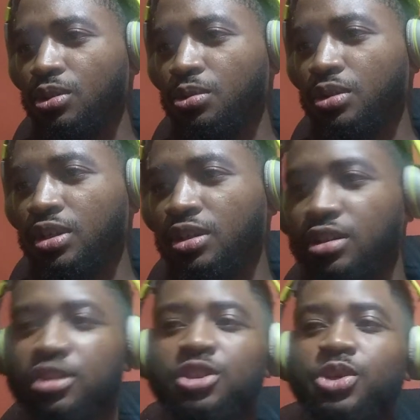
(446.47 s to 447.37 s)
Okay.
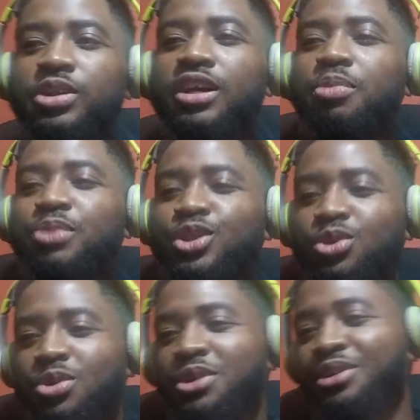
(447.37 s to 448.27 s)
She's staring at her
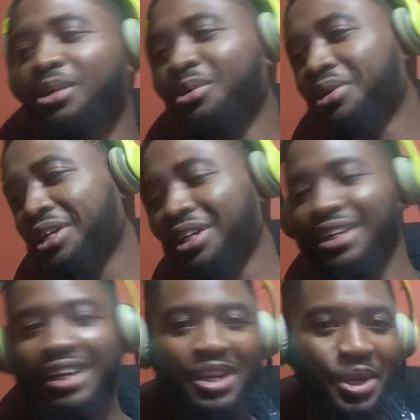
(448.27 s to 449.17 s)
pictures on the ground. Okay.
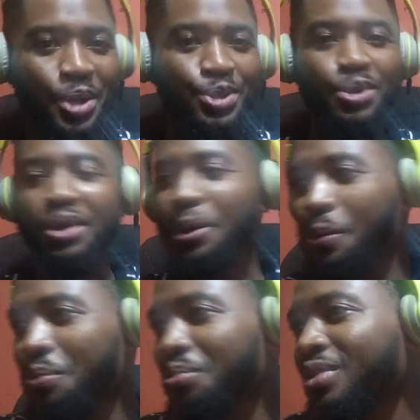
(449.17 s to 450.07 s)

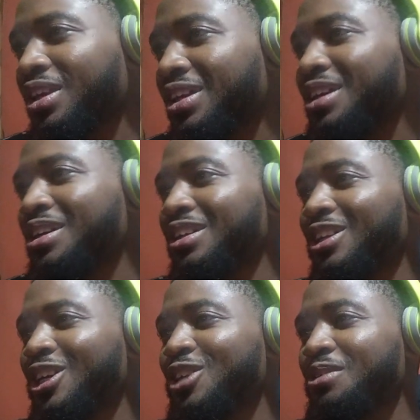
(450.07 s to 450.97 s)
So yeah,
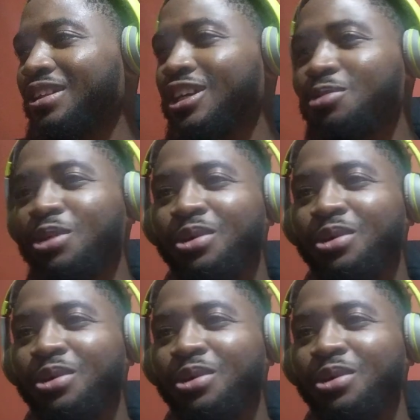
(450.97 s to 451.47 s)
that's my